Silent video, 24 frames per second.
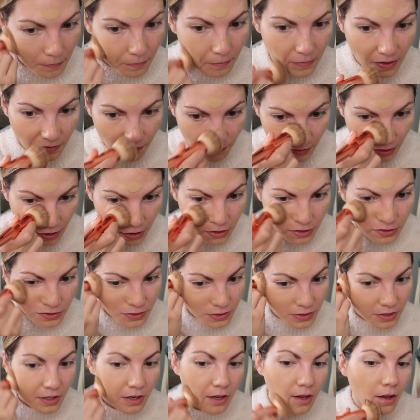my
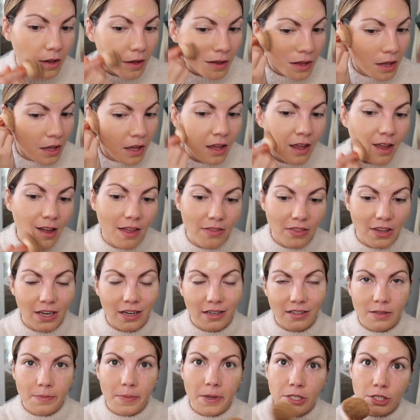fingers. And then
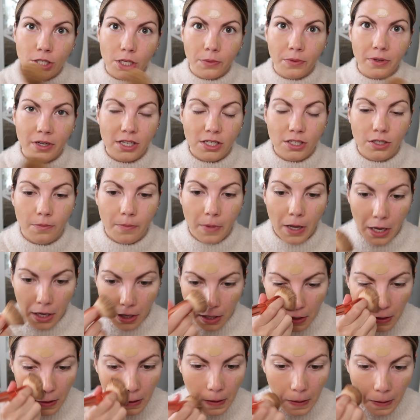especially when I do
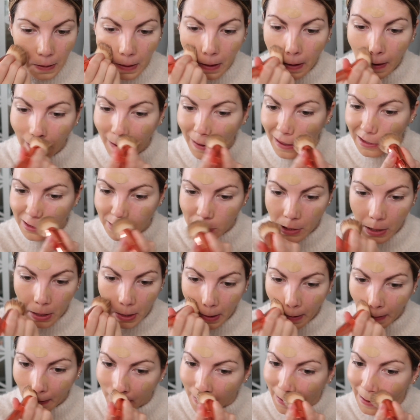my
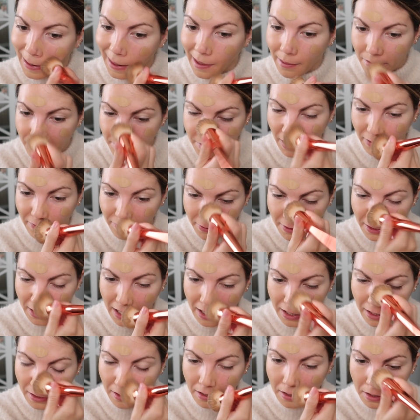concoction, I'm definitely
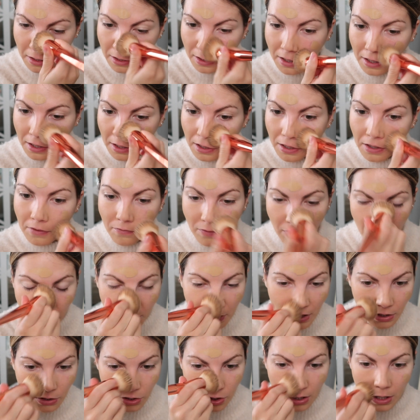getting
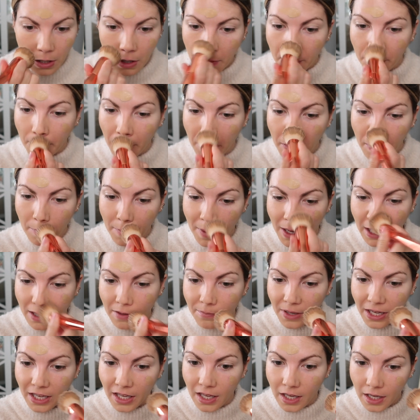foundation on the back
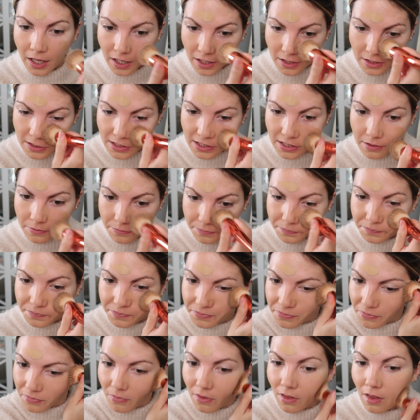of my hand.
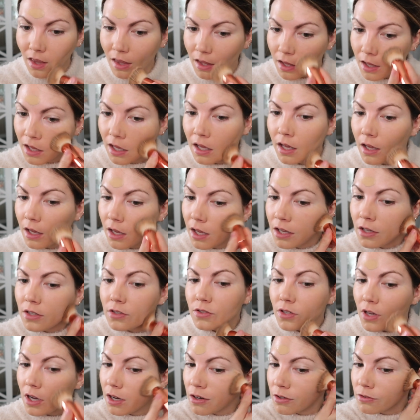
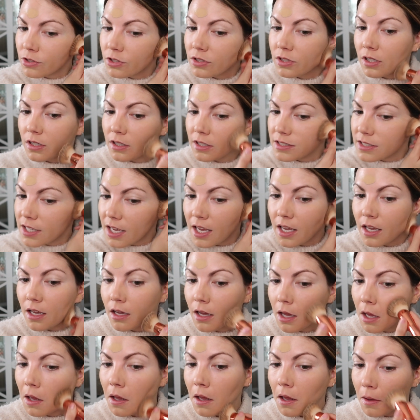So just gonna take
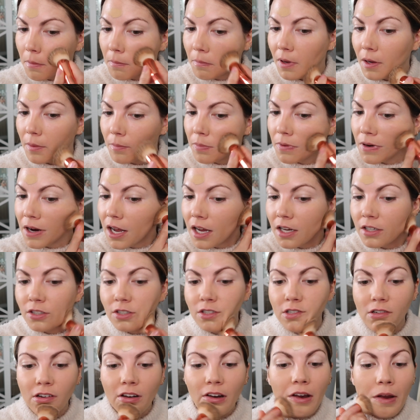my
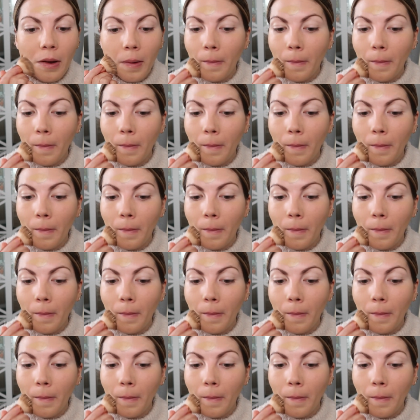brush